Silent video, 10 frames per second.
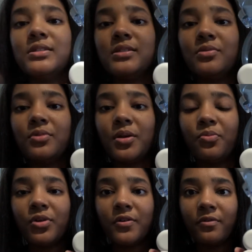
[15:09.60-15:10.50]
see what I'm
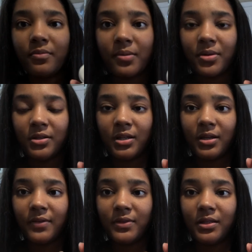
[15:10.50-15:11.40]
wearing for my birthday and
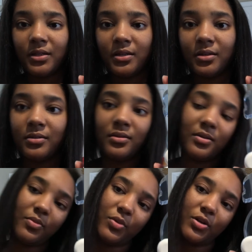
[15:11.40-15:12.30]
everything
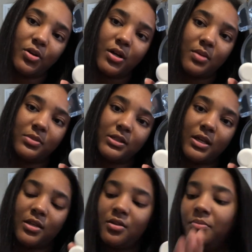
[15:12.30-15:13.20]
when it all comes
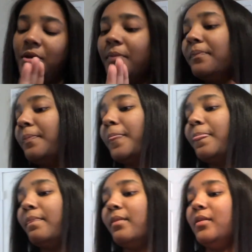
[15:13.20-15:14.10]
together. But
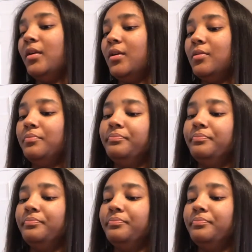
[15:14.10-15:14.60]
yeah,